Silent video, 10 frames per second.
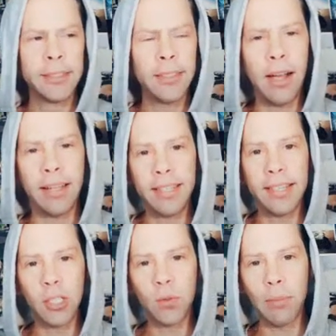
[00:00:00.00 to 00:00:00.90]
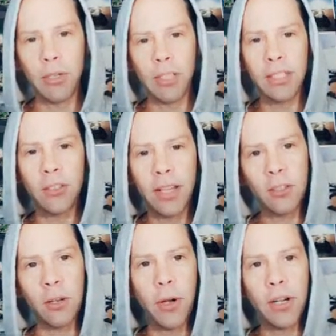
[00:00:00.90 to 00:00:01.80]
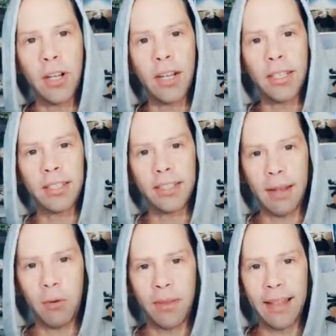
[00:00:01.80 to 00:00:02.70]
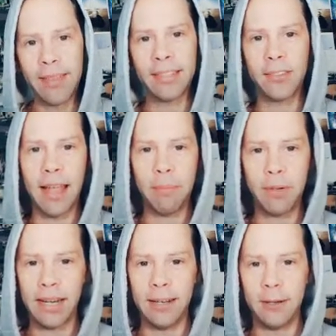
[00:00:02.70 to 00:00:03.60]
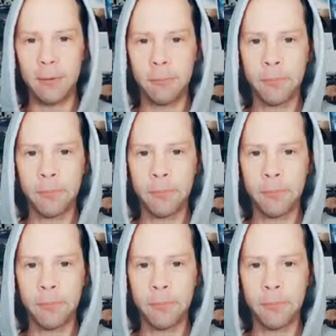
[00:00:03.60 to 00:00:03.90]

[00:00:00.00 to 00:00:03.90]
Oh, see, this is why I'm doing this and turning this into a podcast, because that's kept now.